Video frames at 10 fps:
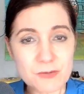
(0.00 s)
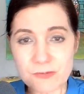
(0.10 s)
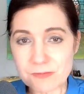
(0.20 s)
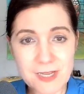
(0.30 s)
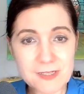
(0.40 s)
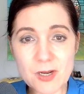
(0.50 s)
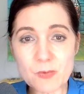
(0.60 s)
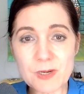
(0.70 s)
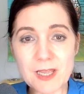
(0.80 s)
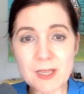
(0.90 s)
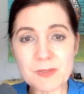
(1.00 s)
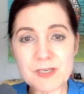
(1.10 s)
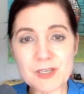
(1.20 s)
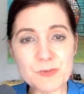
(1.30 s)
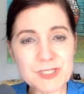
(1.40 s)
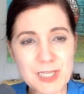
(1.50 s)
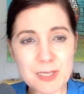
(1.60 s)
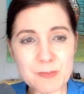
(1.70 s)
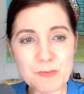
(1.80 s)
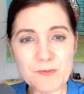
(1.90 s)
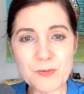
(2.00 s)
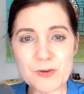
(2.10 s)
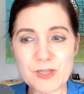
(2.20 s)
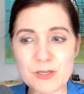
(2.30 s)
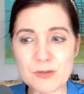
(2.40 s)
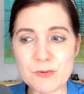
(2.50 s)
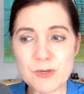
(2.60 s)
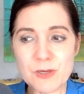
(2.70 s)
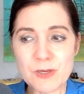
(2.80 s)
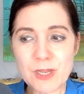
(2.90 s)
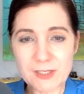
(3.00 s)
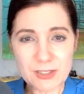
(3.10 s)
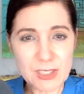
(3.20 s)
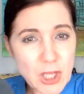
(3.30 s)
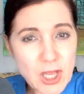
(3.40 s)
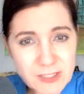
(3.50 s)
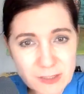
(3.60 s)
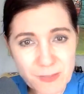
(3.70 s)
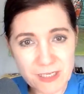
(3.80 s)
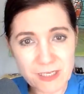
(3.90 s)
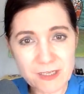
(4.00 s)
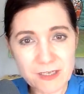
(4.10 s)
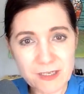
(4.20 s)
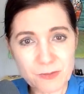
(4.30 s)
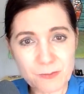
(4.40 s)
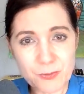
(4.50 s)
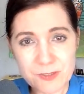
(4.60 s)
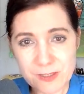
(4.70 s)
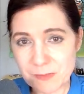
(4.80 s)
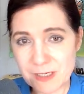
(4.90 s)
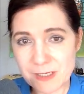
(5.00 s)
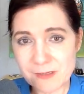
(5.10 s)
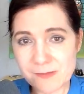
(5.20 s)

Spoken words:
So that's not what happened. And you were telling me before that you actually lost money. You put some money in?